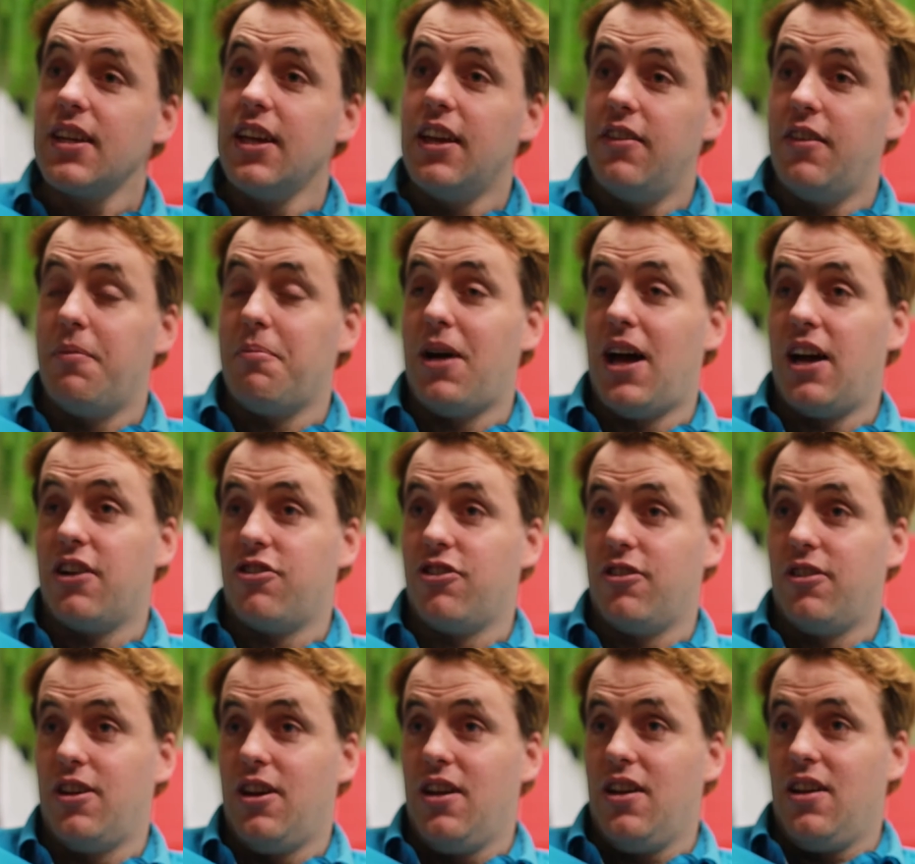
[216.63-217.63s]
is
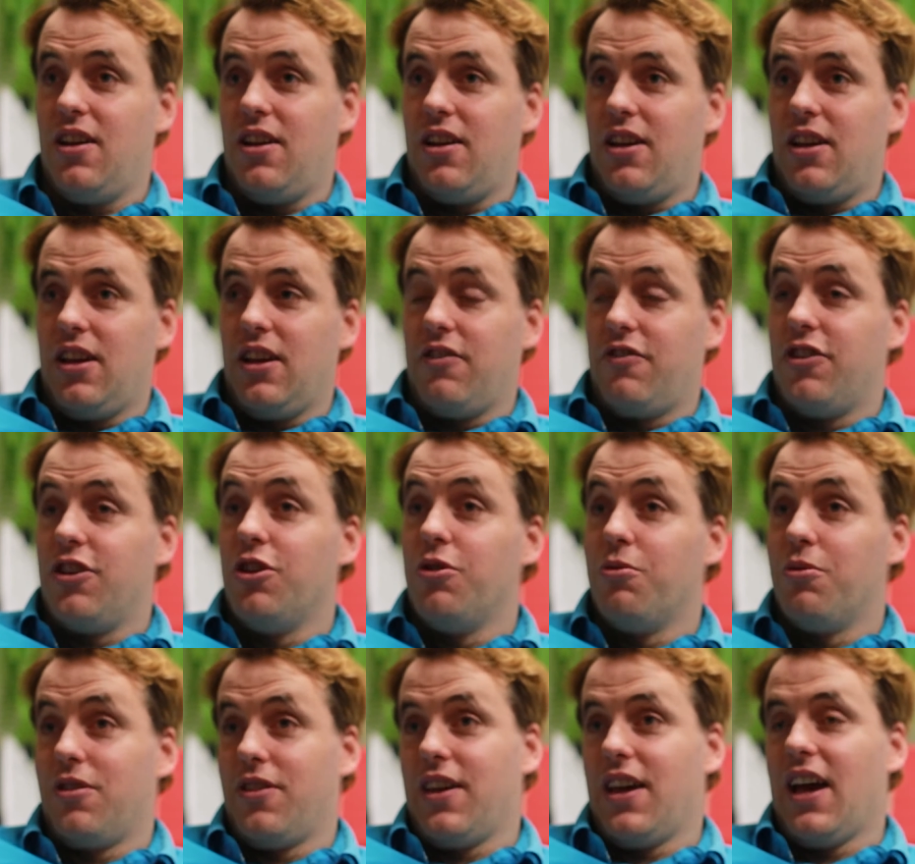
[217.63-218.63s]
imagine if
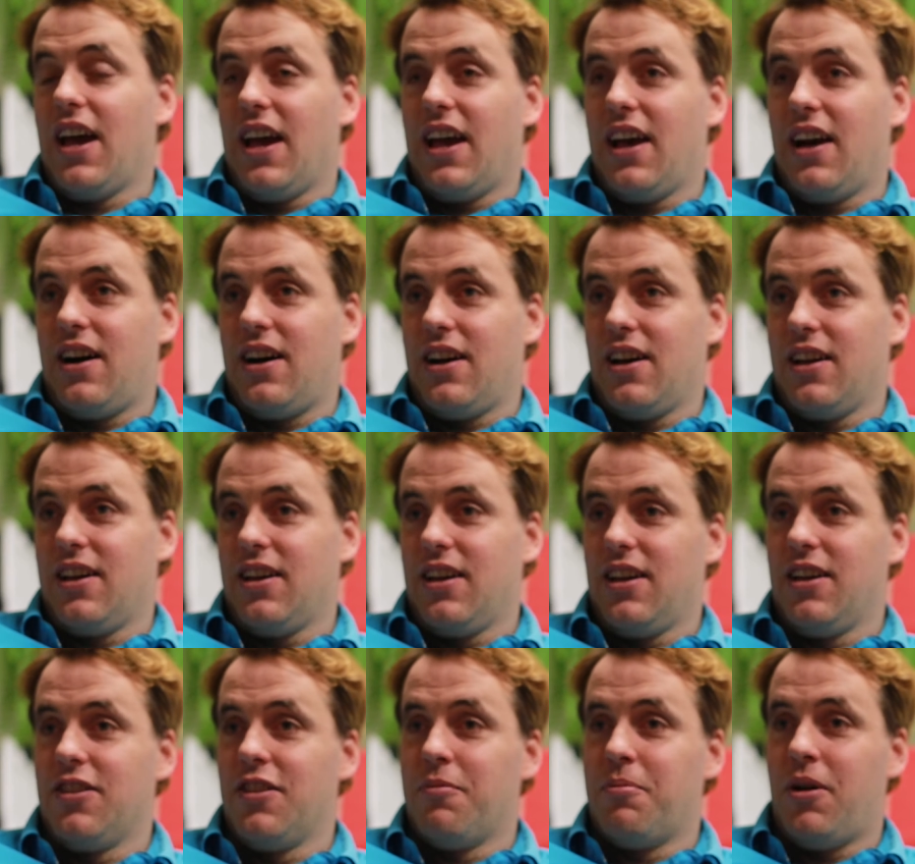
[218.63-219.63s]
you were the A I
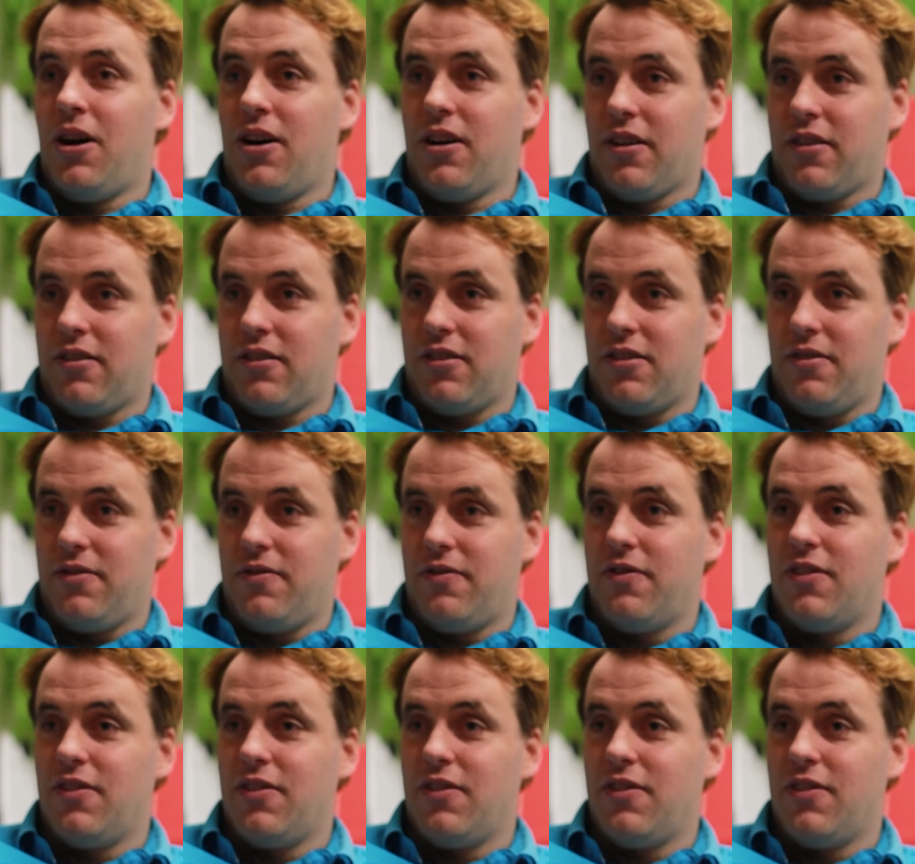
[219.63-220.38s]
in the box